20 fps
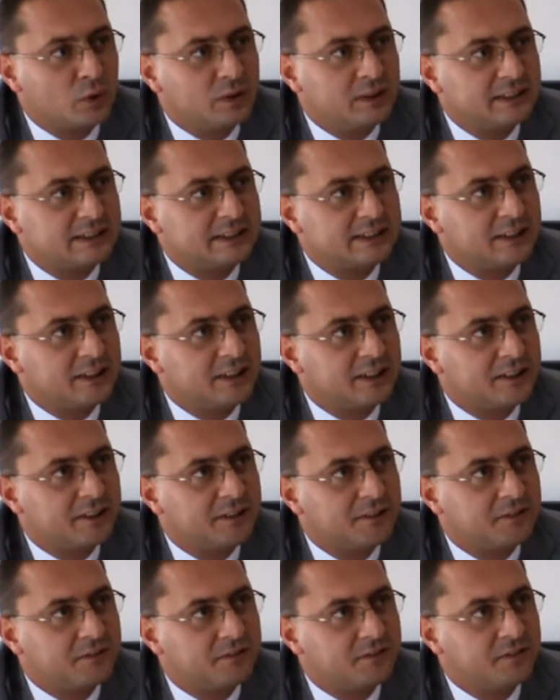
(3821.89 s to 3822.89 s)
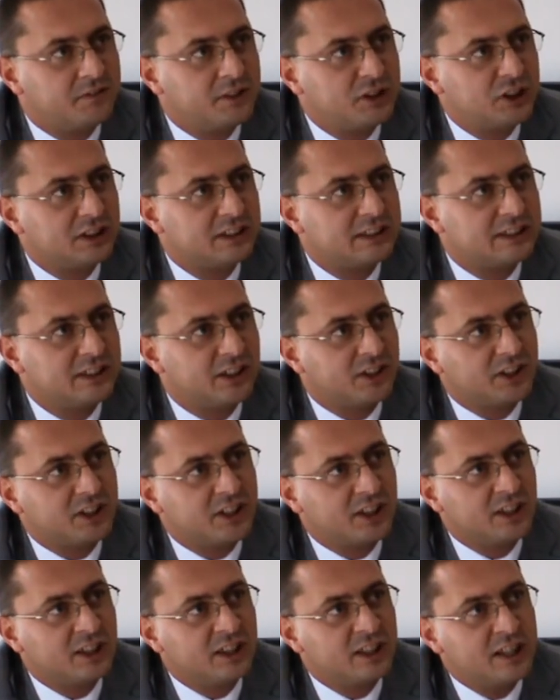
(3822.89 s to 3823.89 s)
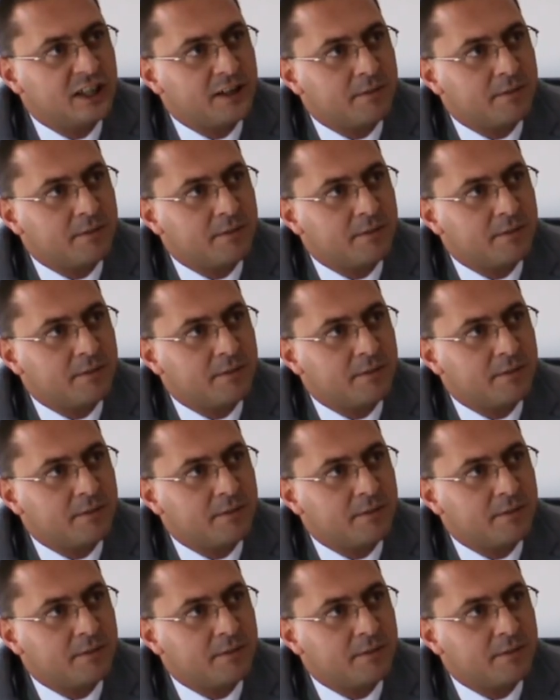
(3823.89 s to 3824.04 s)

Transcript: this uh, vicious circle: